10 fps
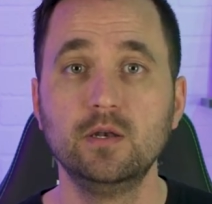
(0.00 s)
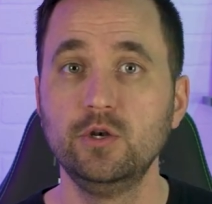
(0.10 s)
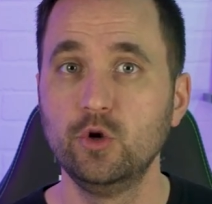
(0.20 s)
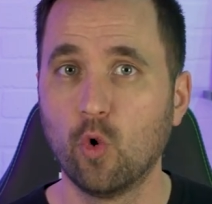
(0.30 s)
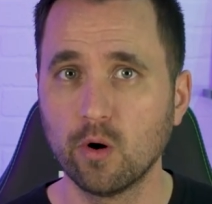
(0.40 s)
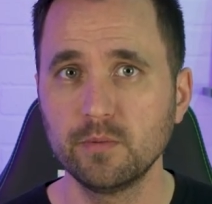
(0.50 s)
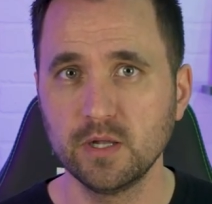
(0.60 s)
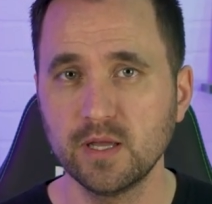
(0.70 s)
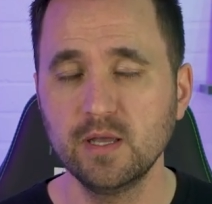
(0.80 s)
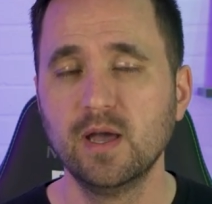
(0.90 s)

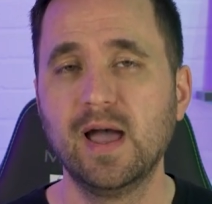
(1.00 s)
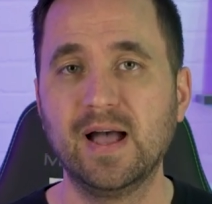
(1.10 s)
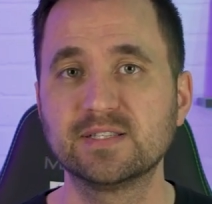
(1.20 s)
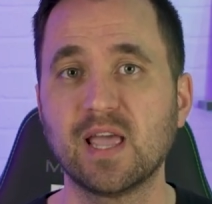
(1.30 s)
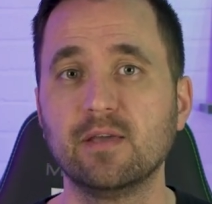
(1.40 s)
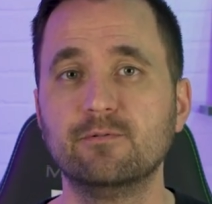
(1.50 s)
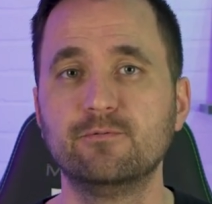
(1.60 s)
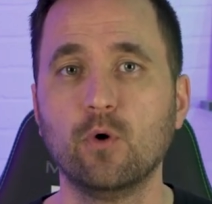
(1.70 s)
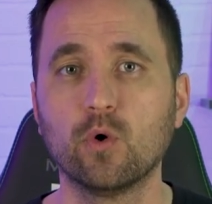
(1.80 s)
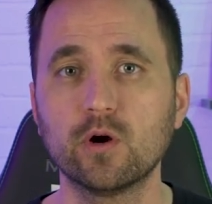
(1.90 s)
normally has a
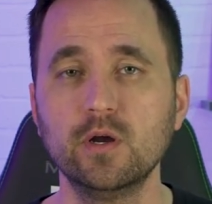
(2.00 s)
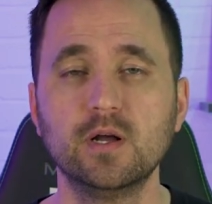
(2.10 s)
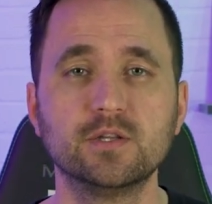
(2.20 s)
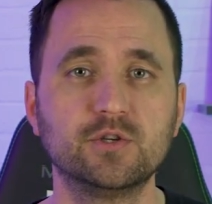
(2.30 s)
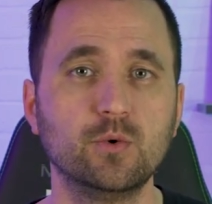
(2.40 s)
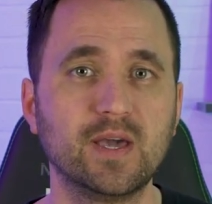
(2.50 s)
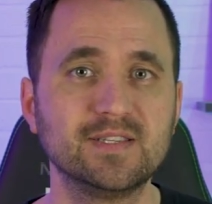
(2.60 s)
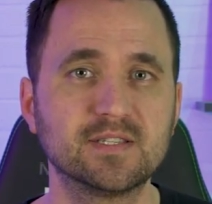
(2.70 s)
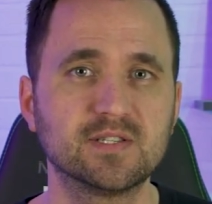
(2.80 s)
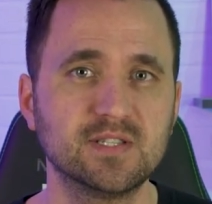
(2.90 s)
4 to a
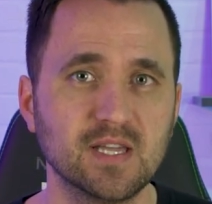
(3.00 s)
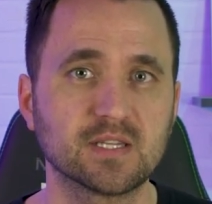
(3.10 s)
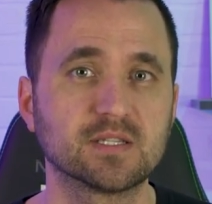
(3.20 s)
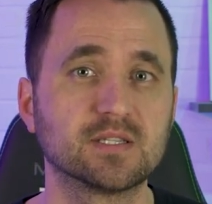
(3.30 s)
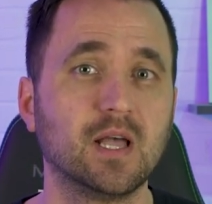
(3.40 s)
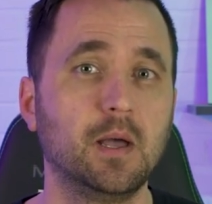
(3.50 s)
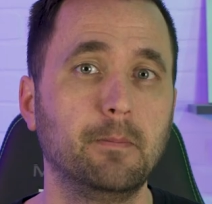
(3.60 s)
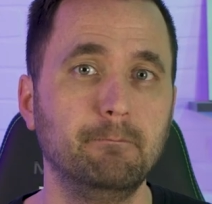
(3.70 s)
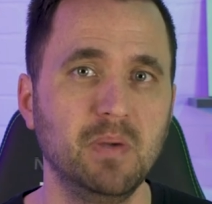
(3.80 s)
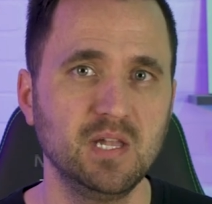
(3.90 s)
6
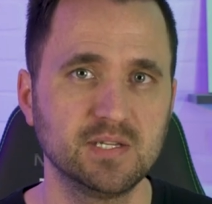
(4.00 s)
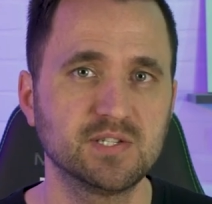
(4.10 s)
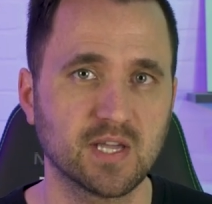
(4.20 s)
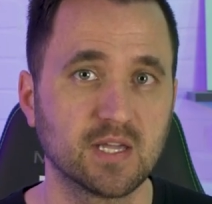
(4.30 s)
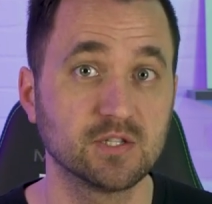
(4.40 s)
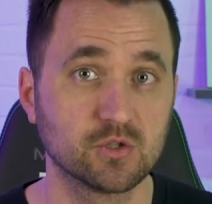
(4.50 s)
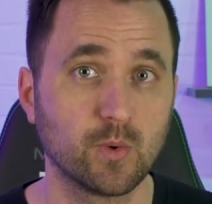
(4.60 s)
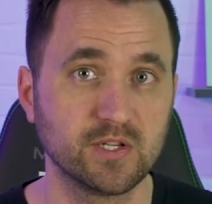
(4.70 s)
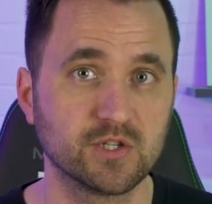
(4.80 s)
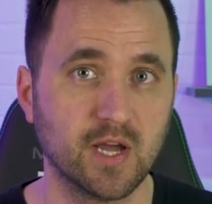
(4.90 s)
millisecond
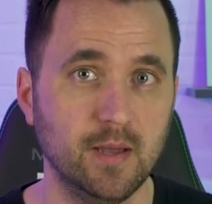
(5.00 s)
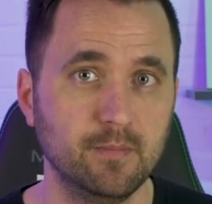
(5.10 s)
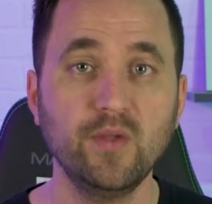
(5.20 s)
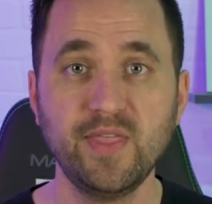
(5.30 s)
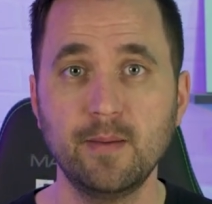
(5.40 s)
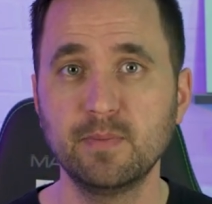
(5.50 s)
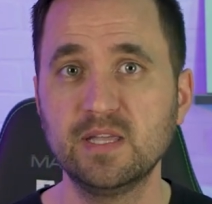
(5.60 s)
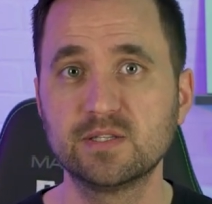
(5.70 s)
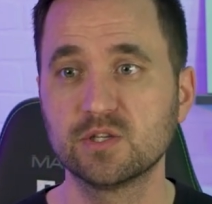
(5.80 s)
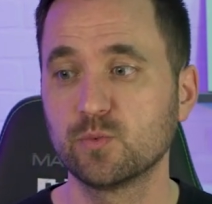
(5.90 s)
switch time. What that
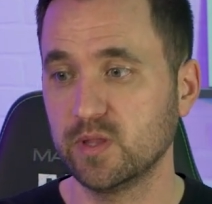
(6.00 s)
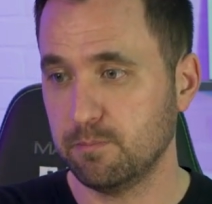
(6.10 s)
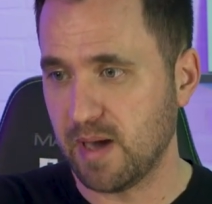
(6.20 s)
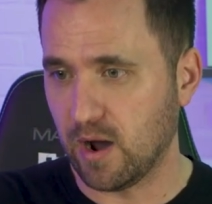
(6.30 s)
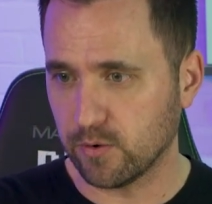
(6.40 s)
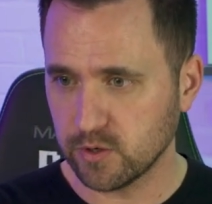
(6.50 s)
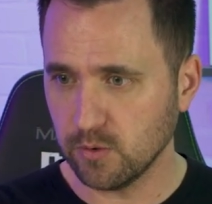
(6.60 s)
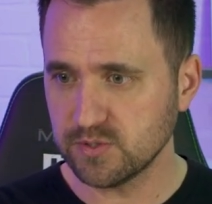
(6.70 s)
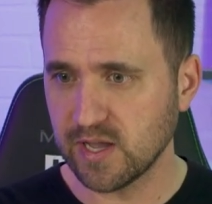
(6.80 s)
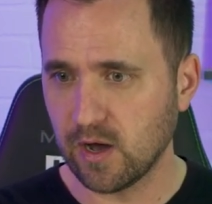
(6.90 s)
means is when the power
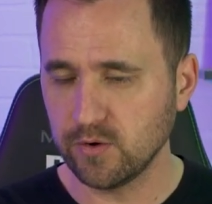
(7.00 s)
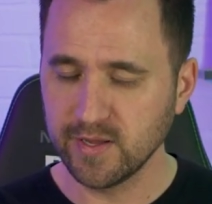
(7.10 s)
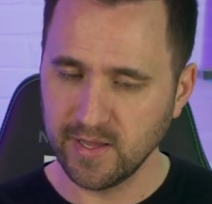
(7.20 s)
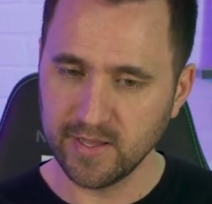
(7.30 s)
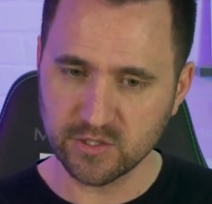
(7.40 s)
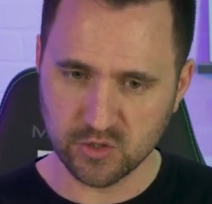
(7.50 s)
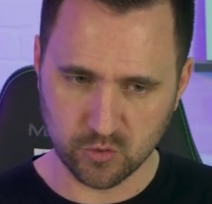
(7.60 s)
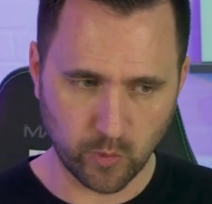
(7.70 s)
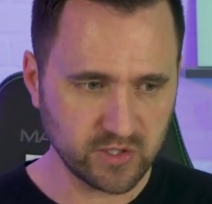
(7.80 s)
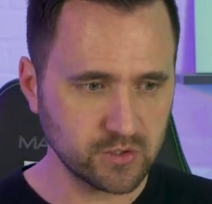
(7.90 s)
goes out, it
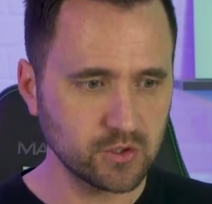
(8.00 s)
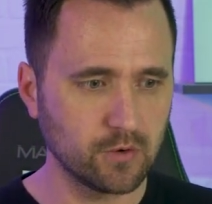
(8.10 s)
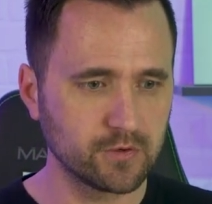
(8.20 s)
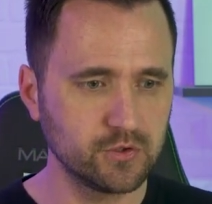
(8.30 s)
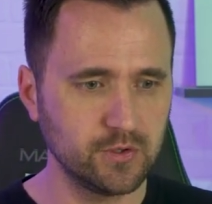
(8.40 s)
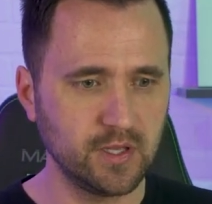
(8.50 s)
switches over to